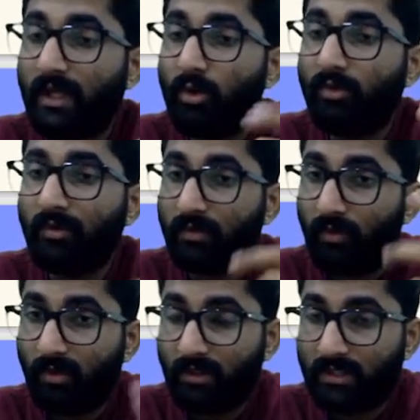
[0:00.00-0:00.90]
go for
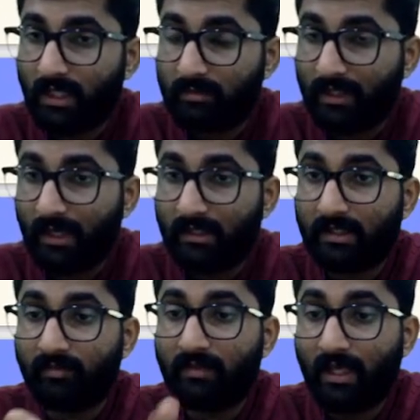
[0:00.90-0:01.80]
forward charge
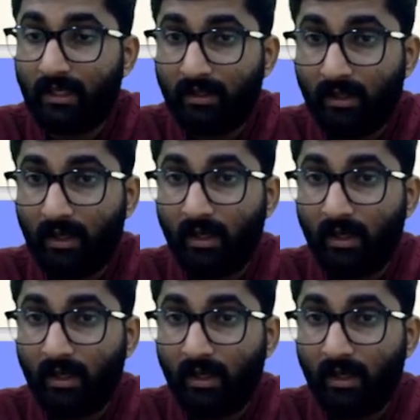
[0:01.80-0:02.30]
mechanism, then